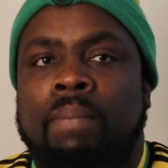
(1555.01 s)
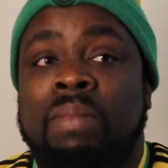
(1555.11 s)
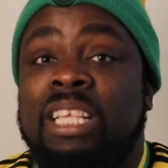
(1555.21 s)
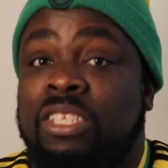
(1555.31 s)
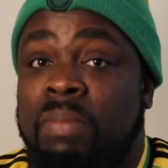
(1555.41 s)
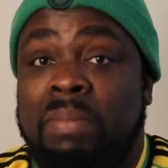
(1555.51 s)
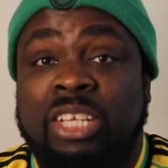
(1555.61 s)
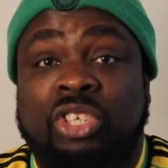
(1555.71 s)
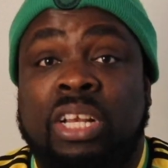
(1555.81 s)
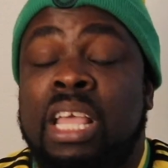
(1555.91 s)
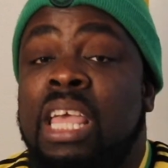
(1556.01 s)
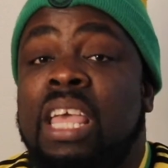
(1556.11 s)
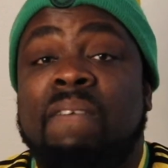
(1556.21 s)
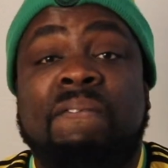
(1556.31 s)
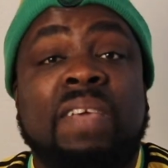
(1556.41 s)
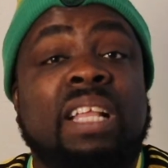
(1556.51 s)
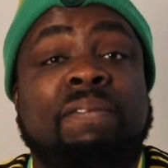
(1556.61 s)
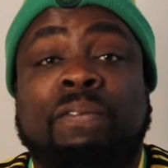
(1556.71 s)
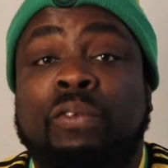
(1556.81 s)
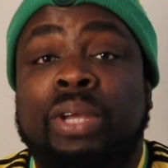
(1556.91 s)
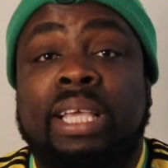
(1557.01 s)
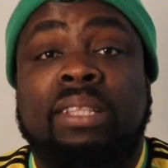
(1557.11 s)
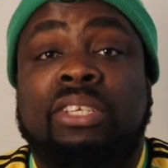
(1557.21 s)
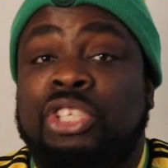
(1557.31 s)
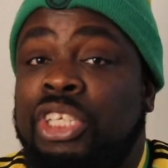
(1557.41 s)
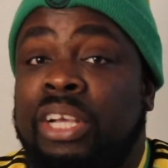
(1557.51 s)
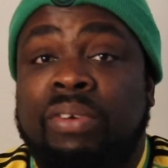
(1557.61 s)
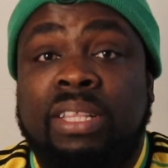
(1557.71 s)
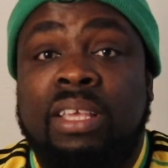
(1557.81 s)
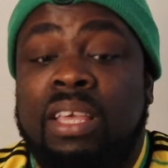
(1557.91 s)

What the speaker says: needs to be mentioned, feel free to share it.